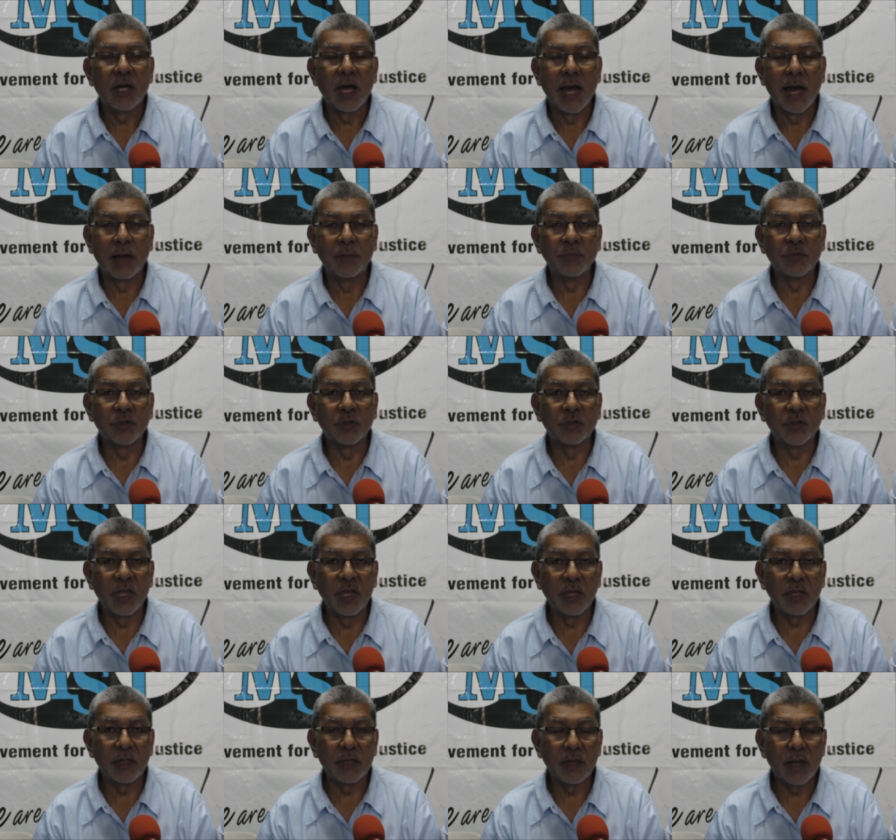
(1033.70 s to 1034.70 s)
um, to
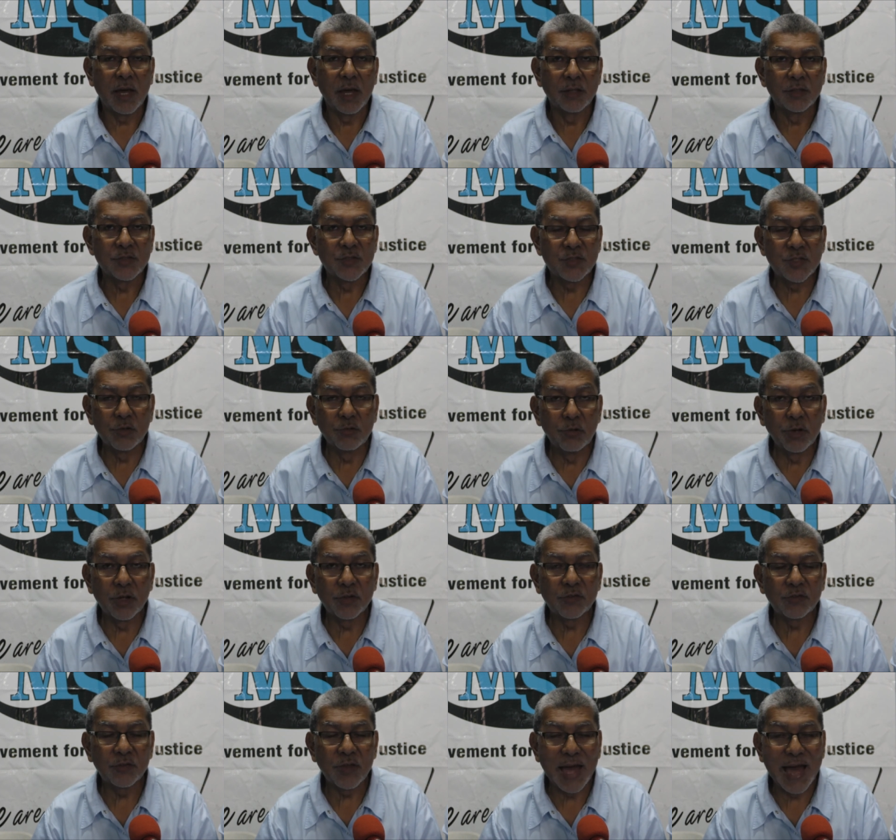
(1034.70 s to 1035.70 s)
take
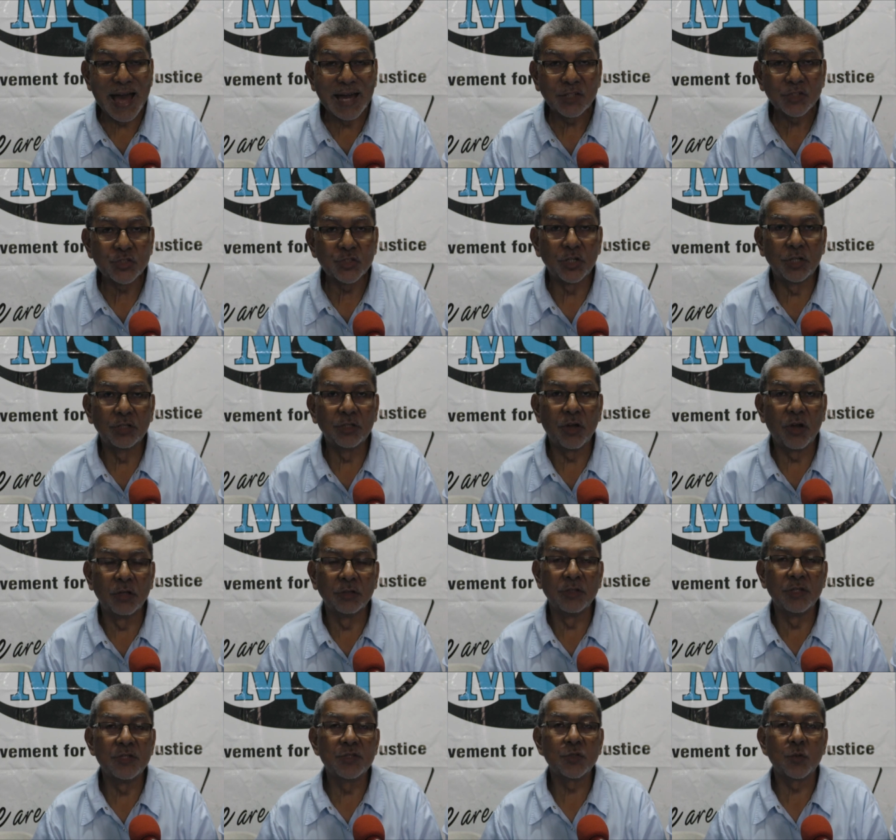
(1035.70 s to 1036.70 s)
serious action
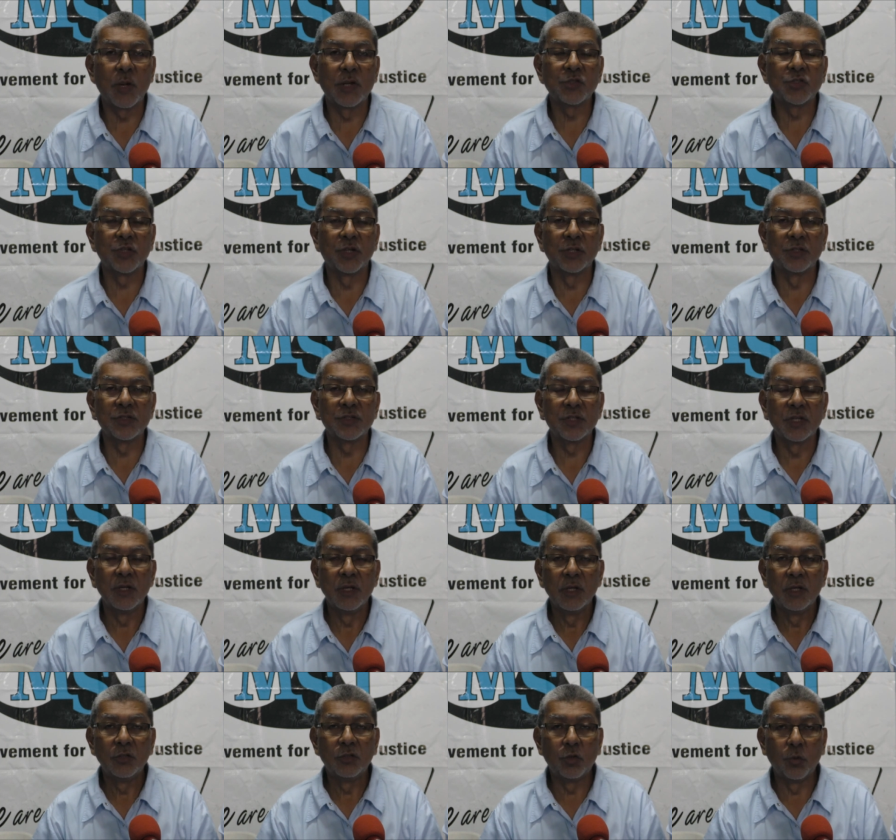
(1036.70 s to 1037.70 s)
on these questions
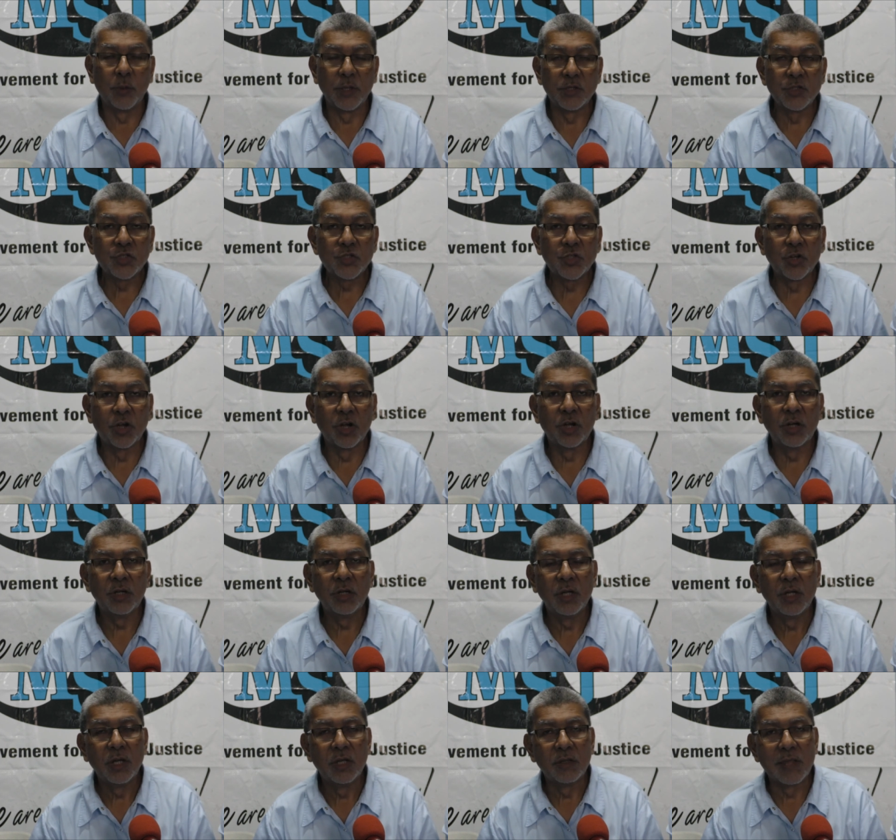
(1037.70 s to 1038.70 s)
to ensure
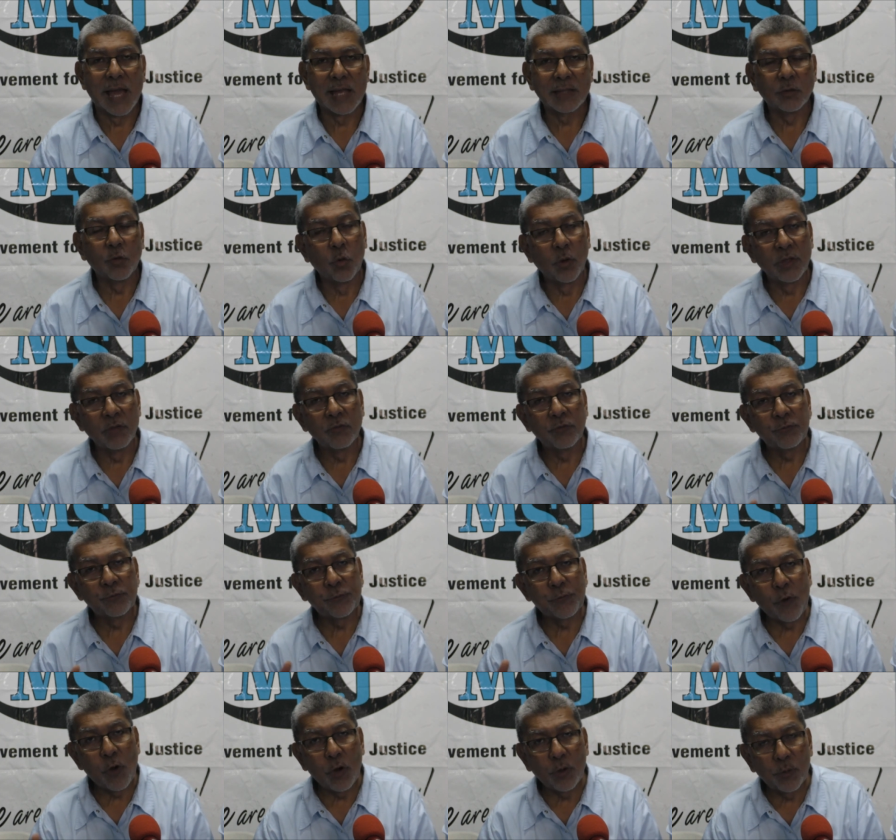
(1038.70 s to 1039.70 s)
that going
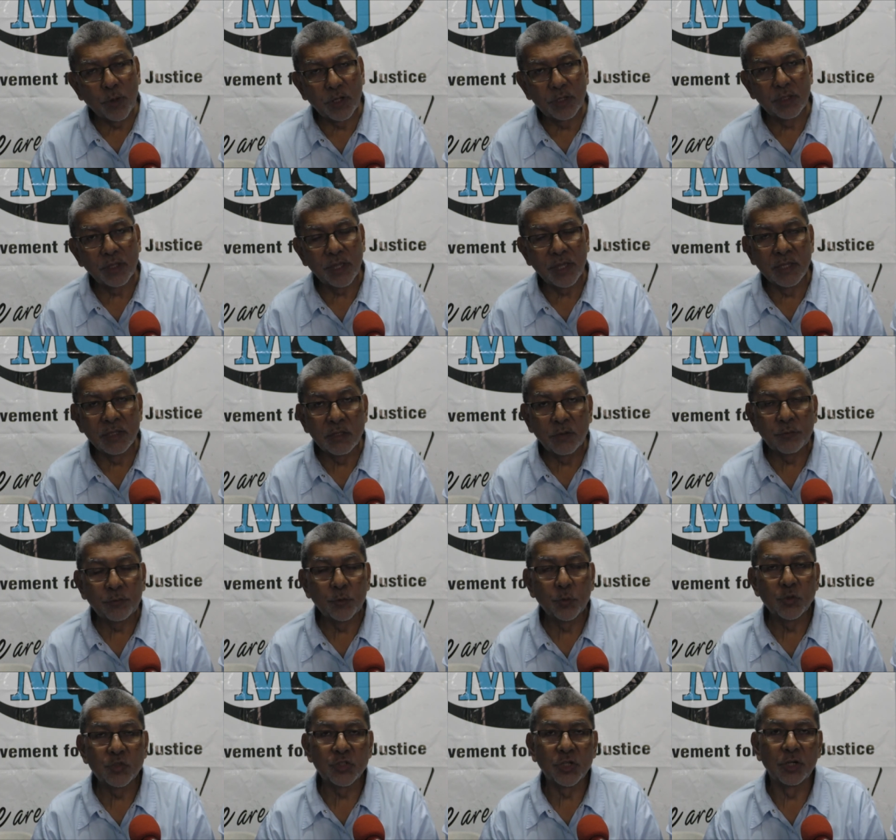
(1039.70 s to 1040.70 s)
forward in the
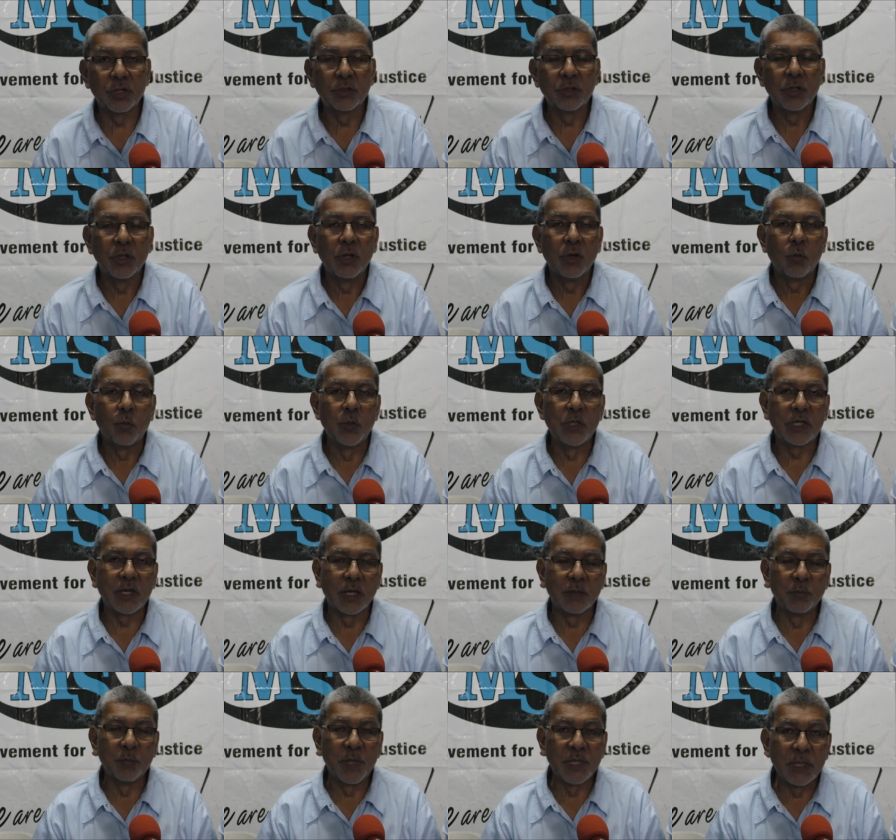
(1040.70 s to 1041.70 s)
future, we
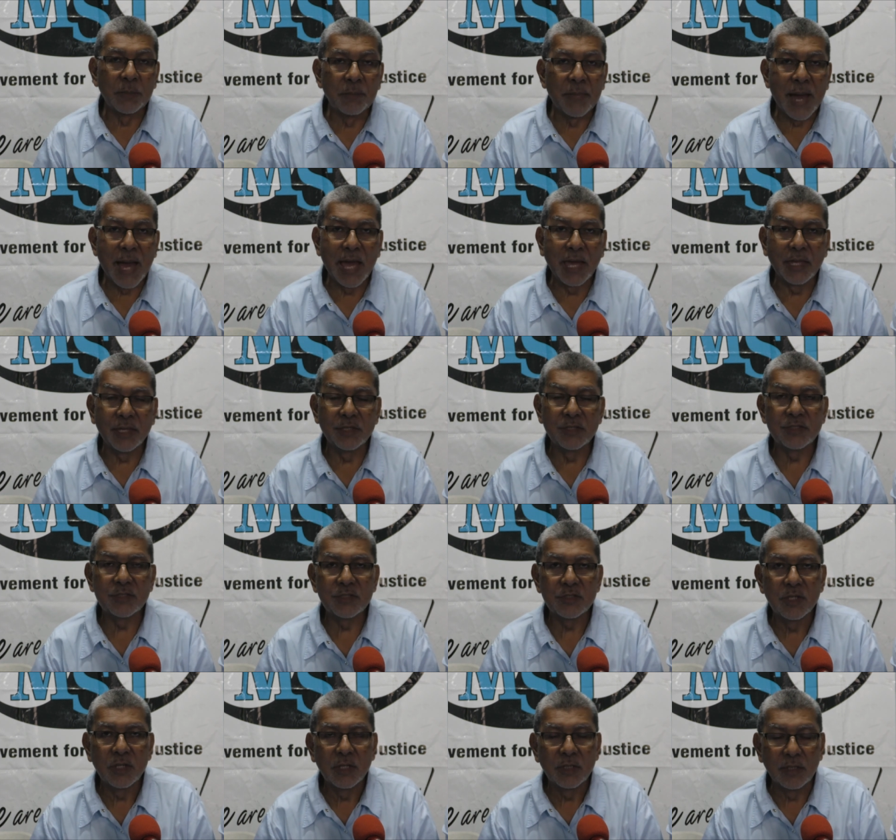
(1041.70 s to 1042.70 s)
can
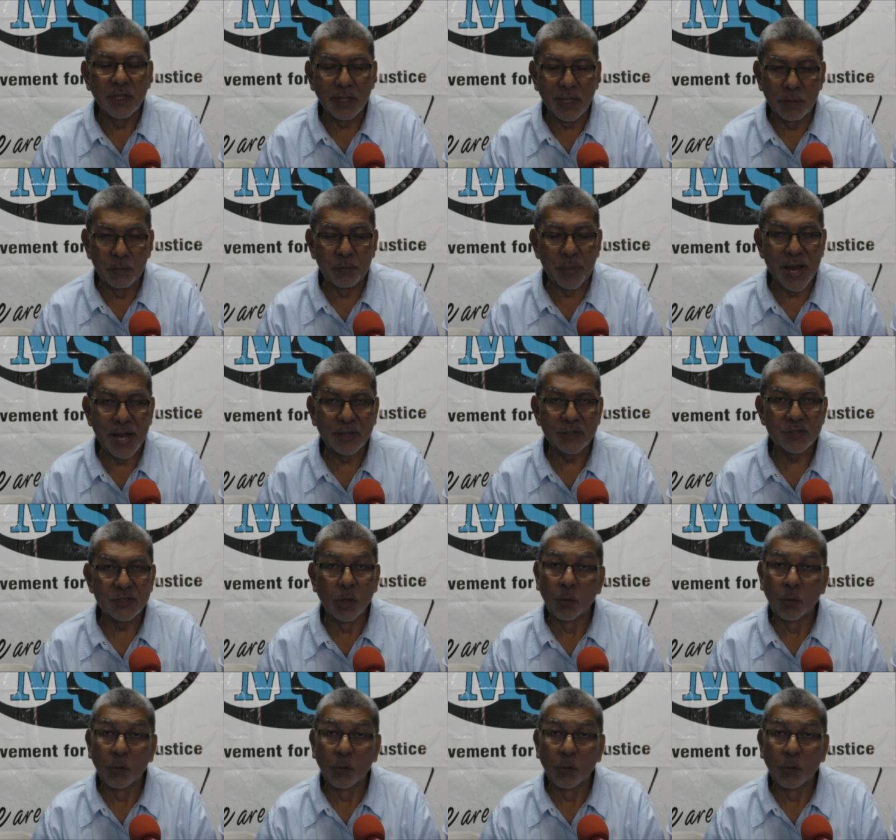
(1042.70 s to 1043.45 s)
minimize the impacts.